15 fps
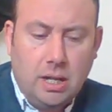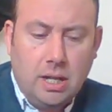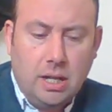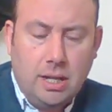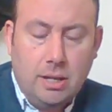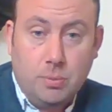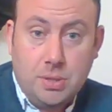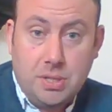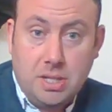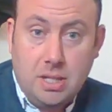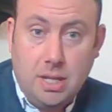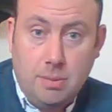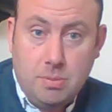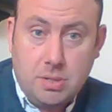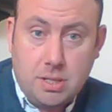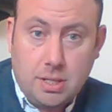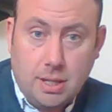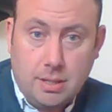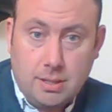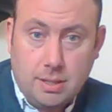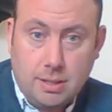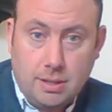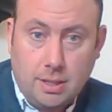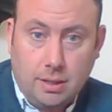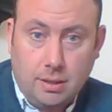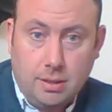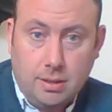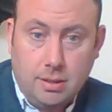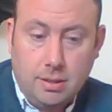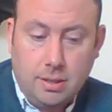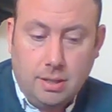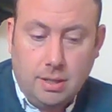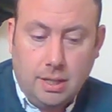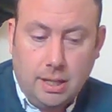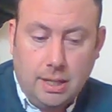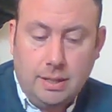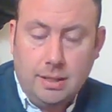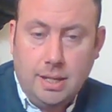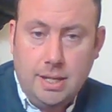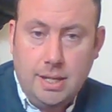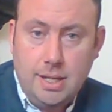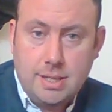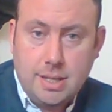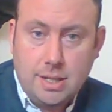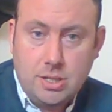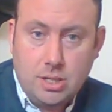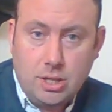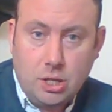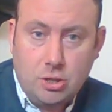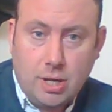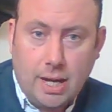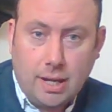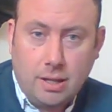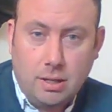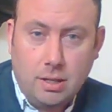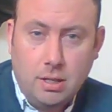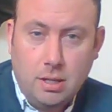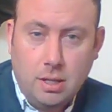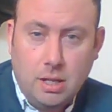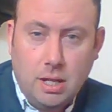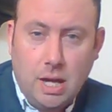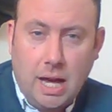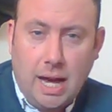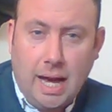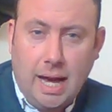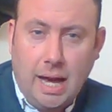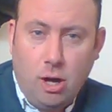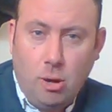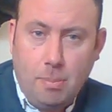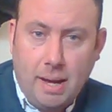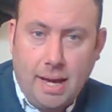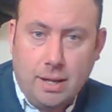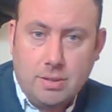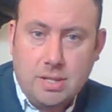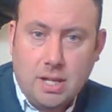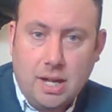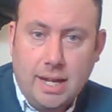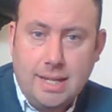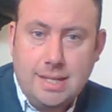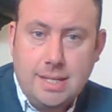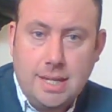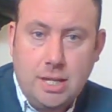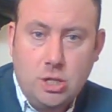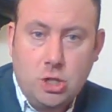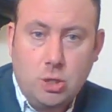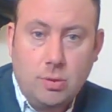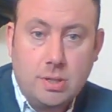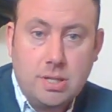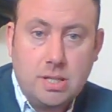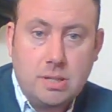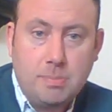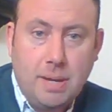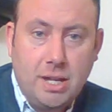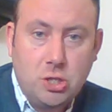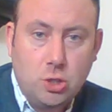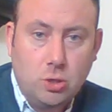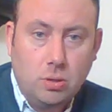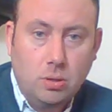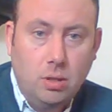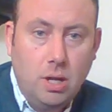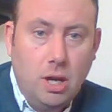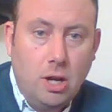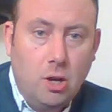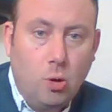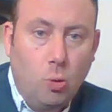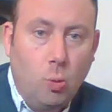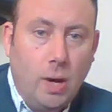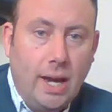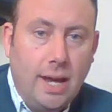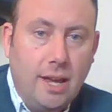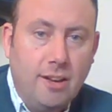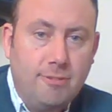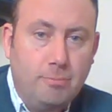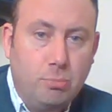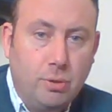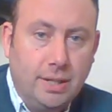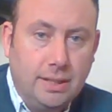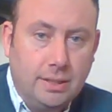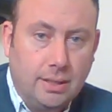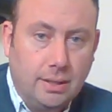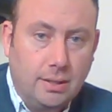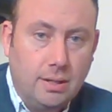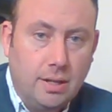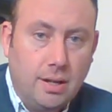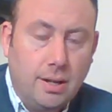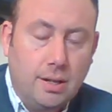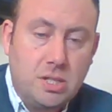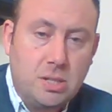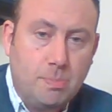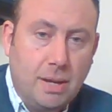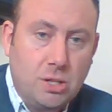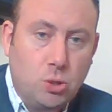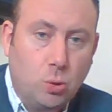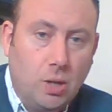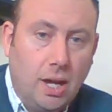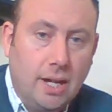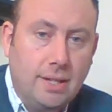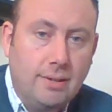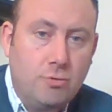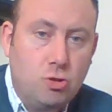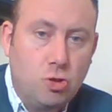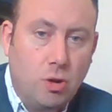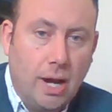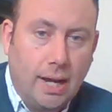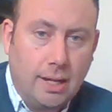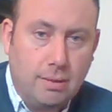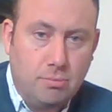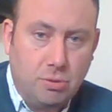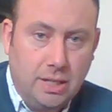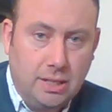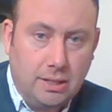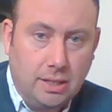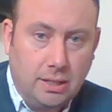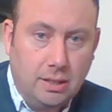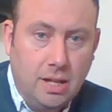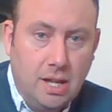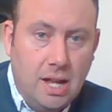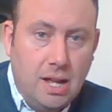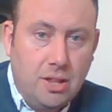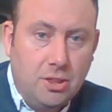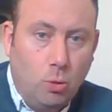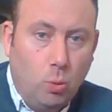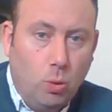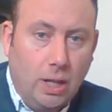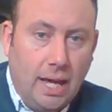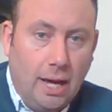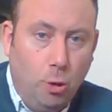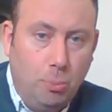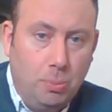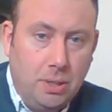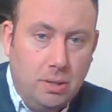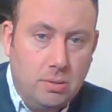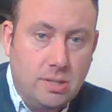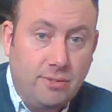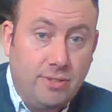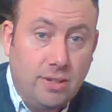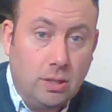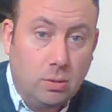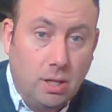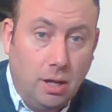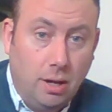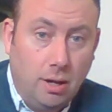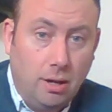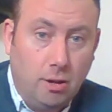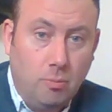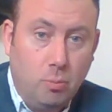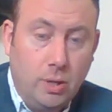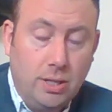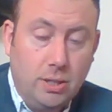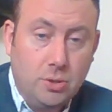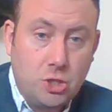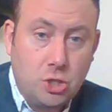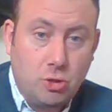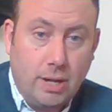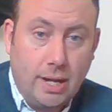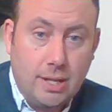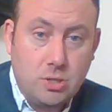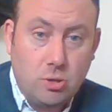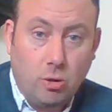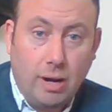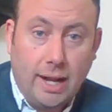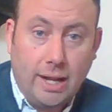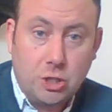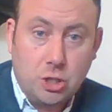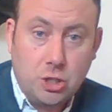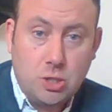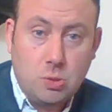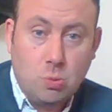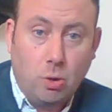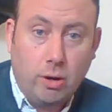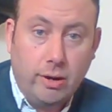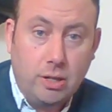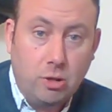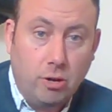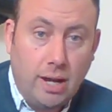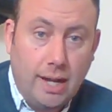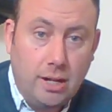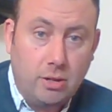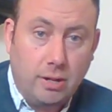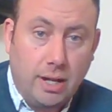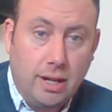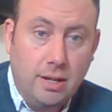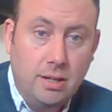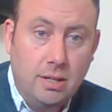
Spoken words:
It was Neem's turn to think. And then he said to the dragon, How about I teach you a special way of breathing, a special kind of dragon breathing that will help you to feel calm when you're stressed or anxious, worried, or angry?